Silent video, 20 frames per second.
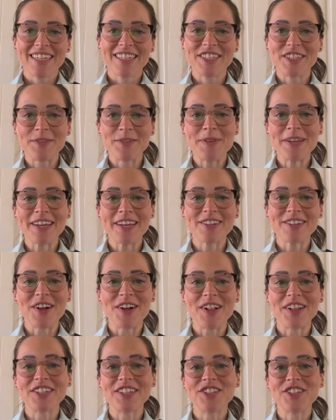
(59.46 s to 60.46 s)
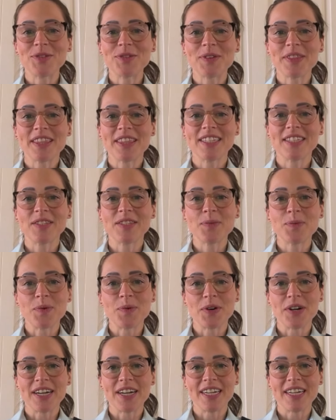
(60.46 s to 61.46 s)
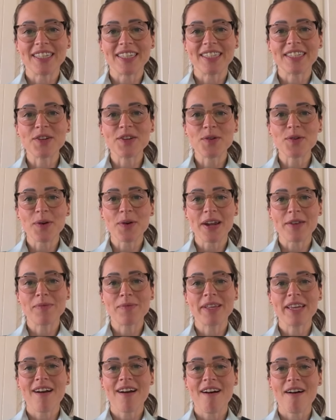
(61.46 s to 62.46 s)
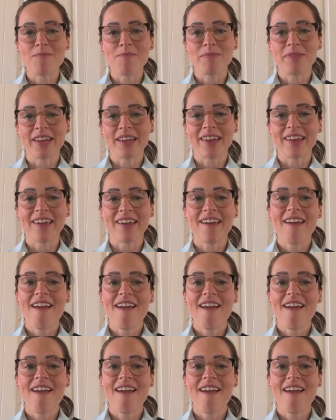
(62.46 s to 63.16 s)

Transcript: To be acknowledged with this award is incredibly humbling,